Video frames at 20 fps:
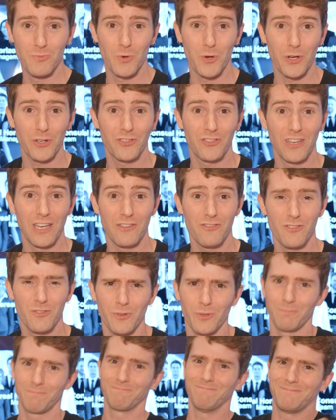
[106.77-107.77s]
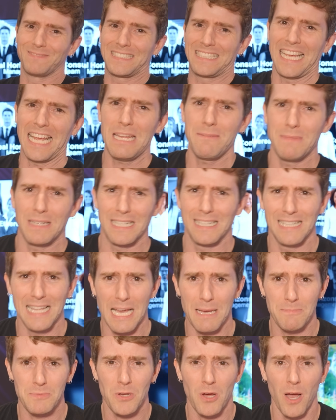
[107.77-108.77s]
workstation or gaming
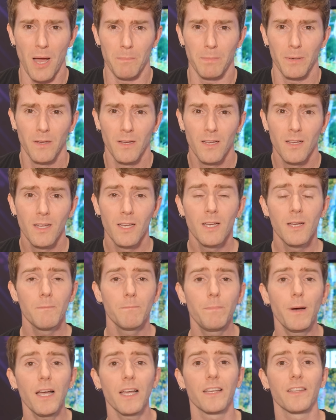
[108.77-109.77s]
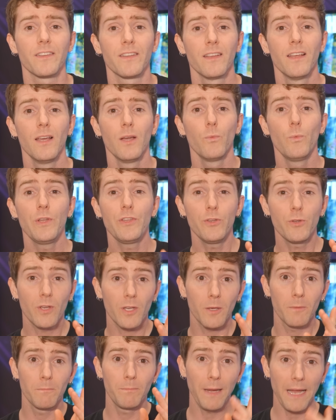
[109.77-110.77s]
laptop. But when you
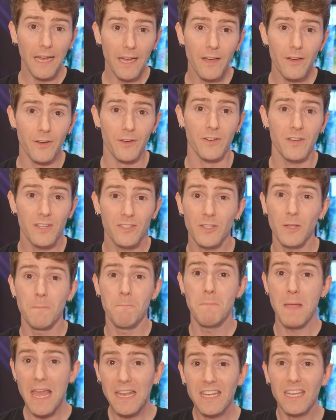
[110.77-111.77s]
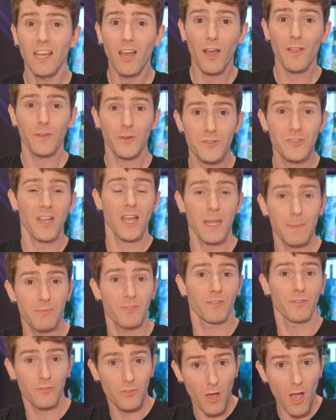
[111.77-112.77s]
compare to many other
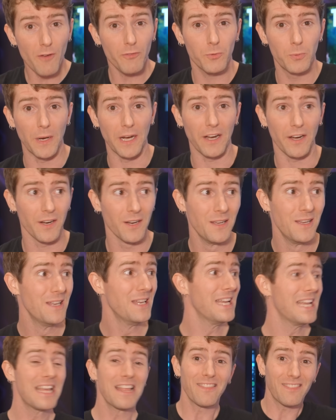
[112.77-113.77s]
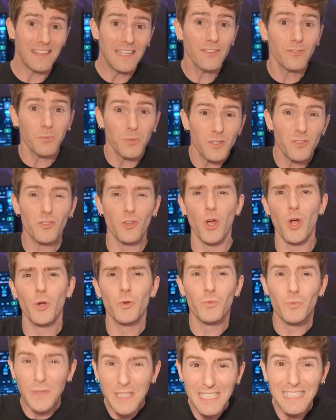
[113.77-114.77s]
types of software, these ones are
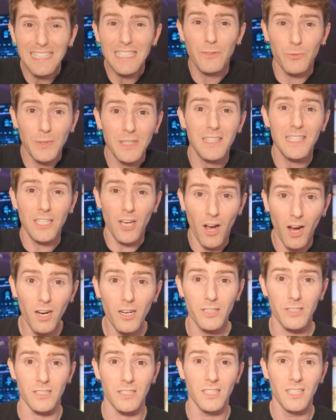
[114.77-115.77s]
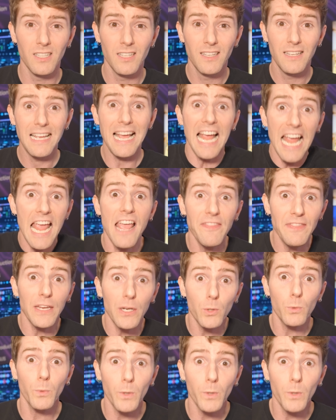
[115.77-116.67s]
really, really hard. And they're